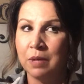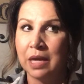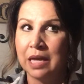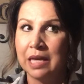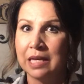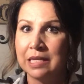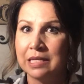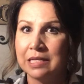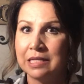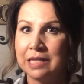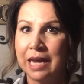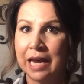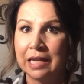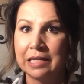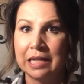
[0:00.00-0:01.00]
is
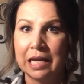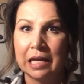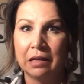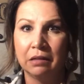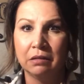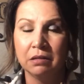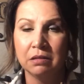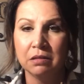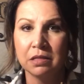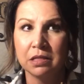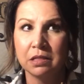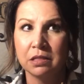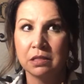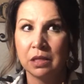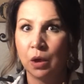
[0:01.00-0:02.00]
Danielle's
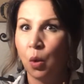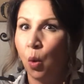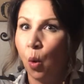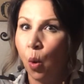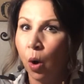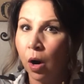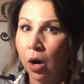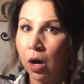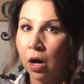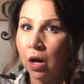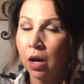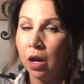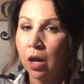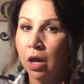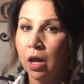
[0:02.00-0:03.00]
Decor.
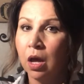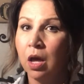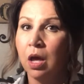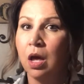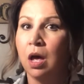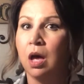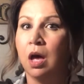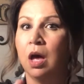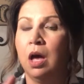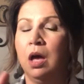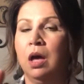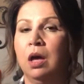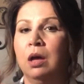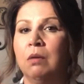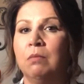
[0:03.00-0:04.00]

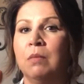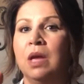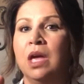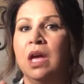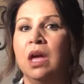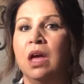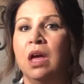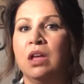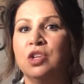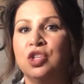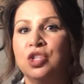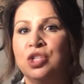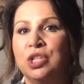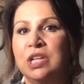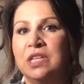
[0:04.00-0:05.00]
Um,
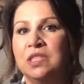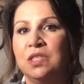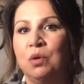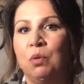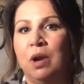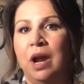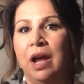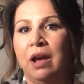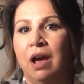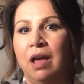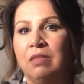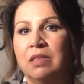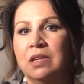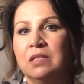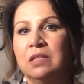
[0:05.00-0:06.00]
she's the one I got
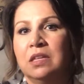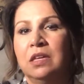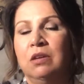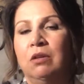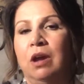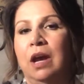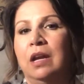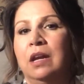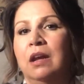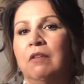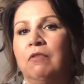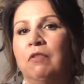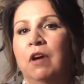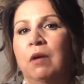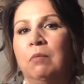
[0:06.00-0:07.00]
this cute idea
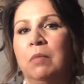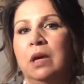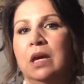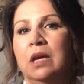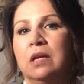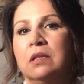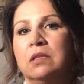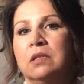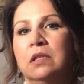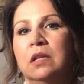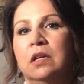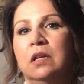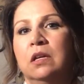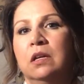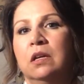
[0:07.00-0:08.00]
from because
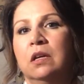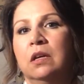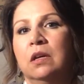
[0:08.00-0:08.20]
look,